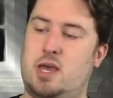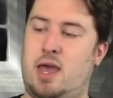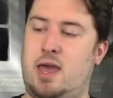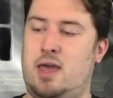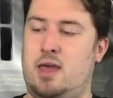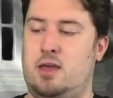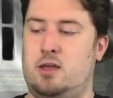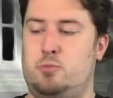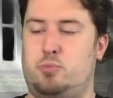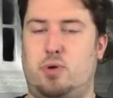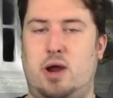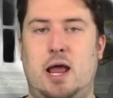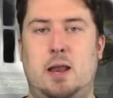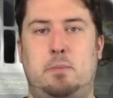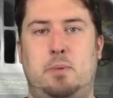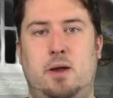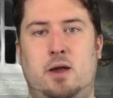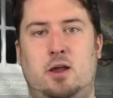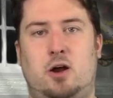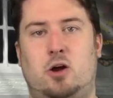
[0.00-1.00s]
and
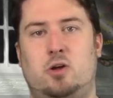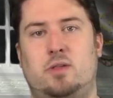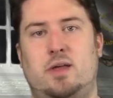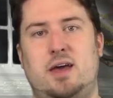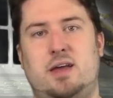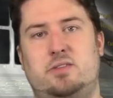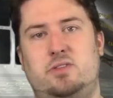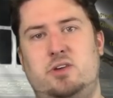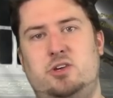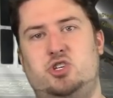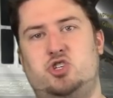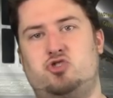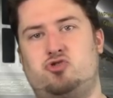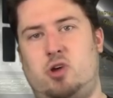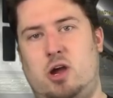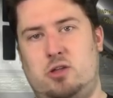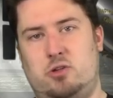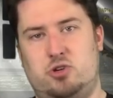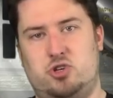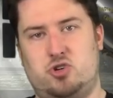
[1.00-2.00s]
Brad Pitt are like these
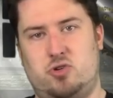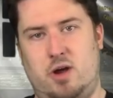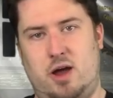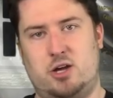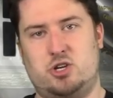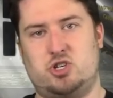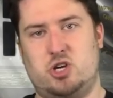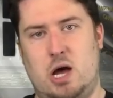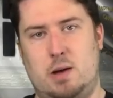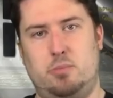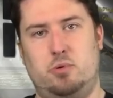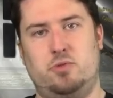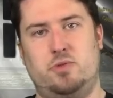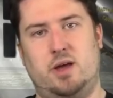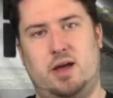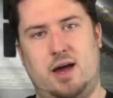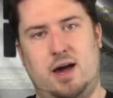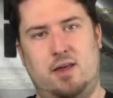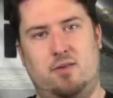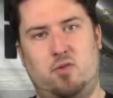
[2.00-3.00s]
trailer trash couple
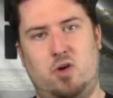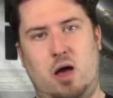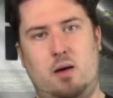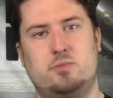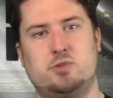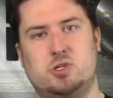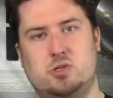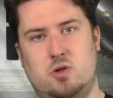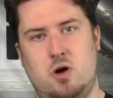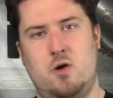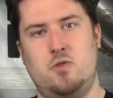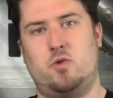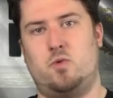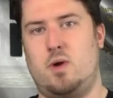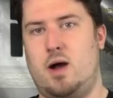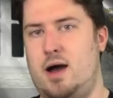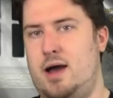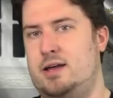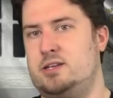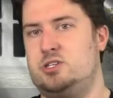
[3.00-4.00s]
that kind of comes along the
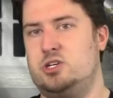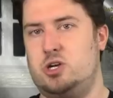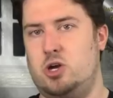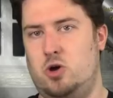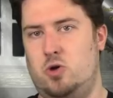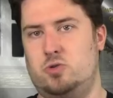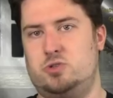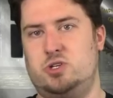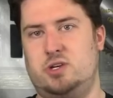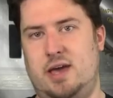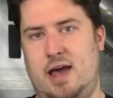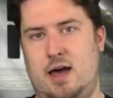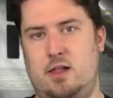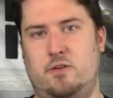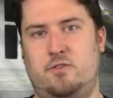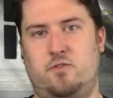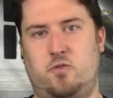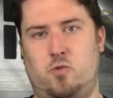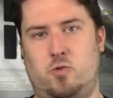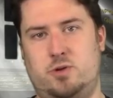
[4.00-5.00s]
ride to go to
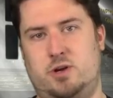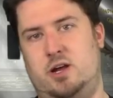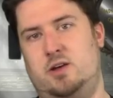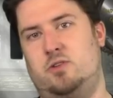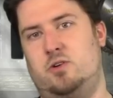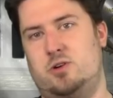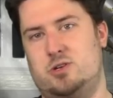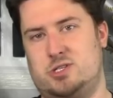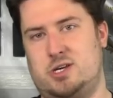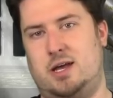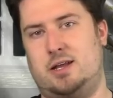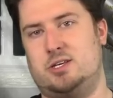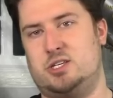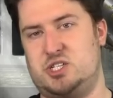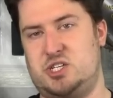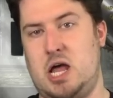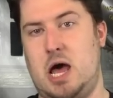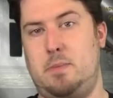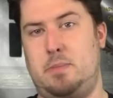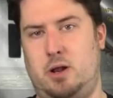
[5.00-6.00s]
California. And they're just kind of
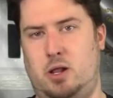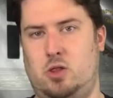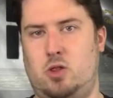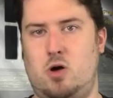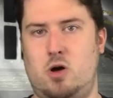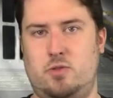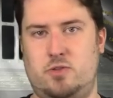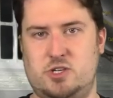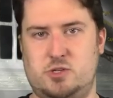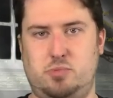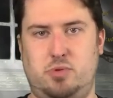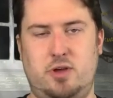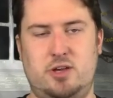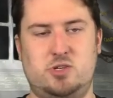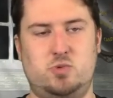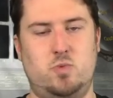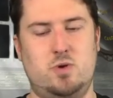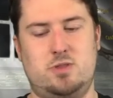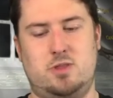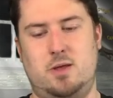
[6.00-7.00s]
stopping along this
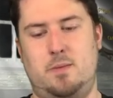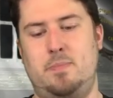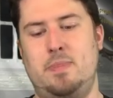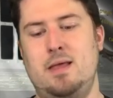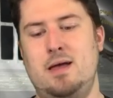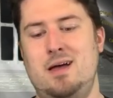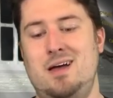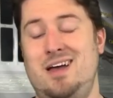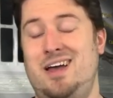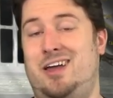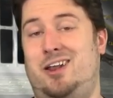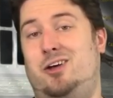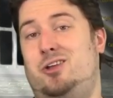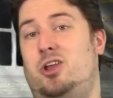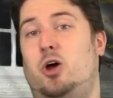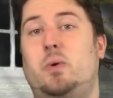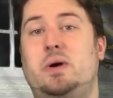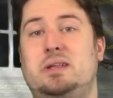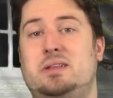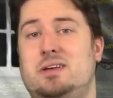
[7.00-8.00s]
place with them. And
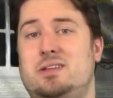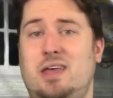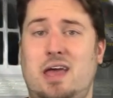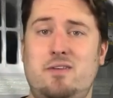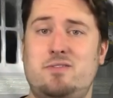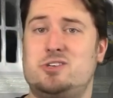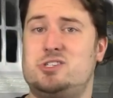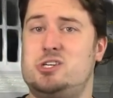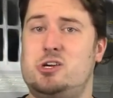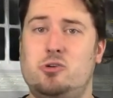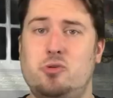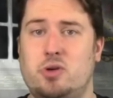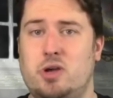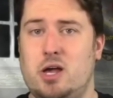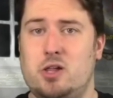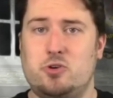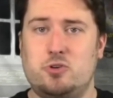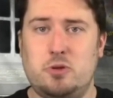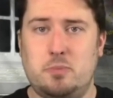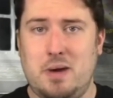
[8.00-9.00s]
unknowingly, they have a serial
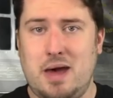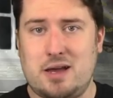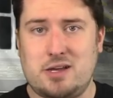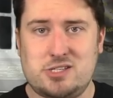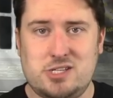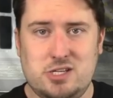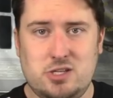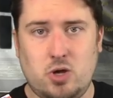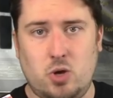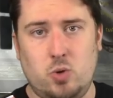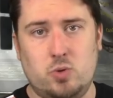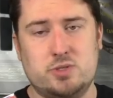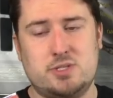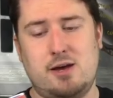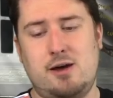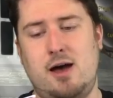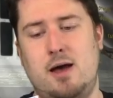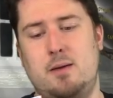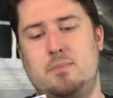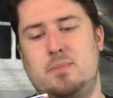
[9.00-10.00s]
killer in the back seat the whole
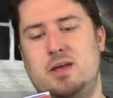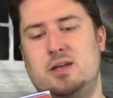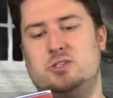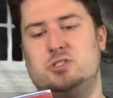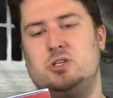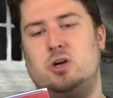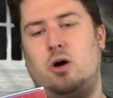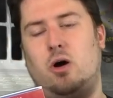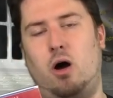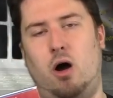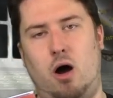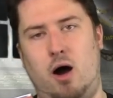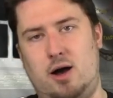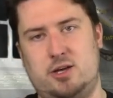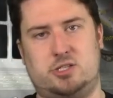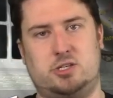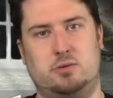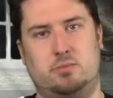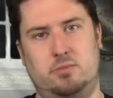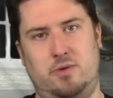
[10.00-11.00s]
time. It's
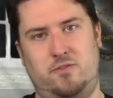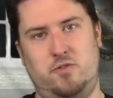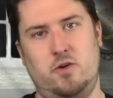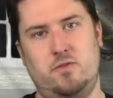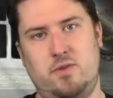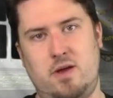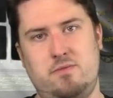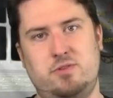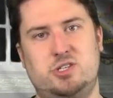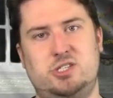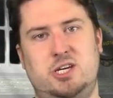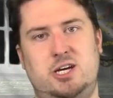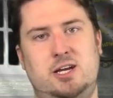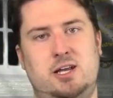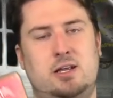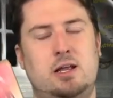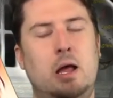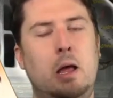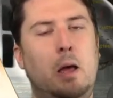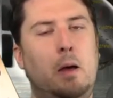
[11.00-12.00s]
awesome. If you've never seen
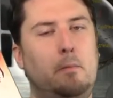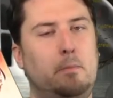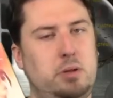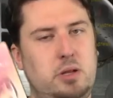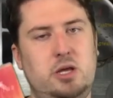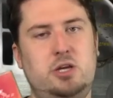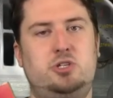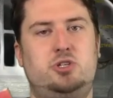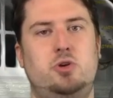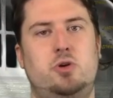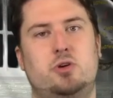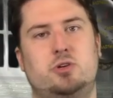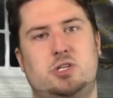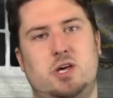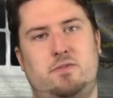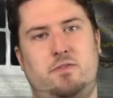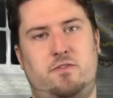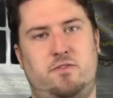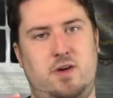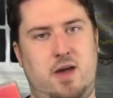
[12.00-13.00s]
it, please do
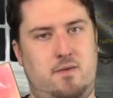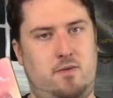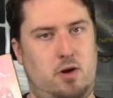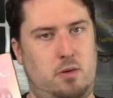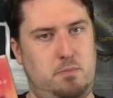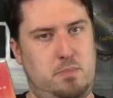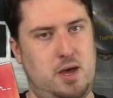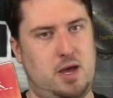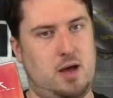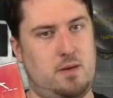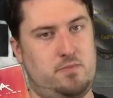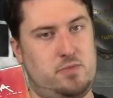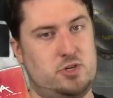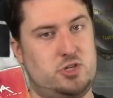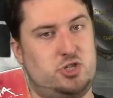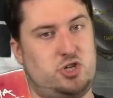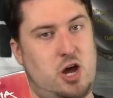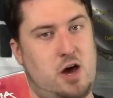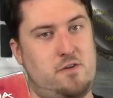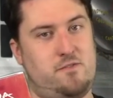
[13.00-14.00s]
yourself a favor and pick up this
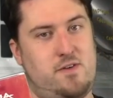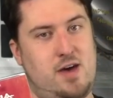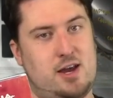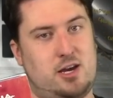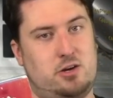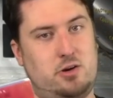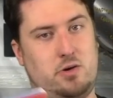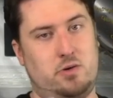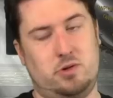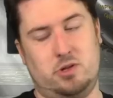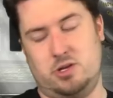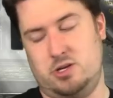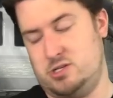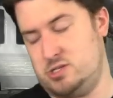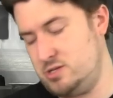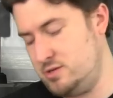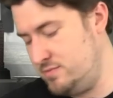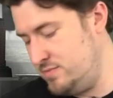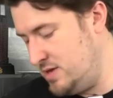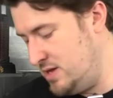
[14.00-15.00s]
Shout Factory
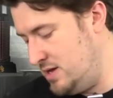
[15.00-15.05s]
release.